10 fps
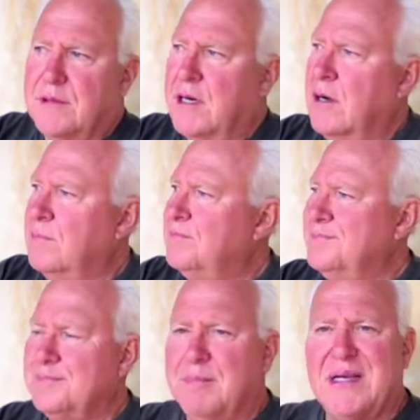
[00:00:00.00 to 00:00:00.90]
You know,
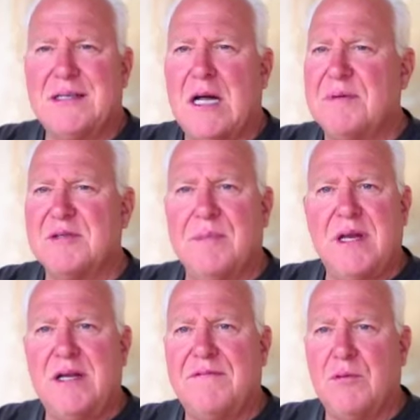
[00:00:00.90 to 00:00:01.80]
mix it up as
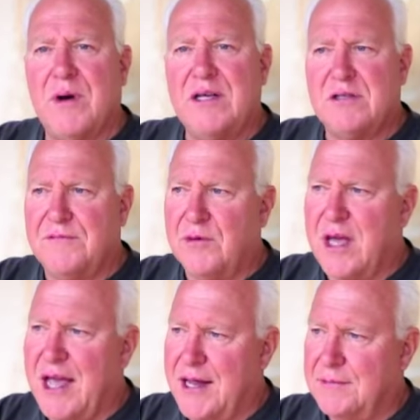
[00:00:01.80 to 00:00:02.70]
many different ways as you
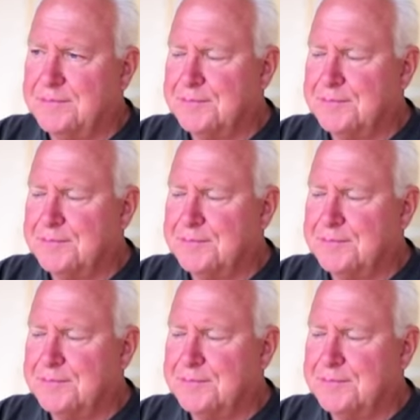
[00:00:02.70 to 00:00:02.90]
can.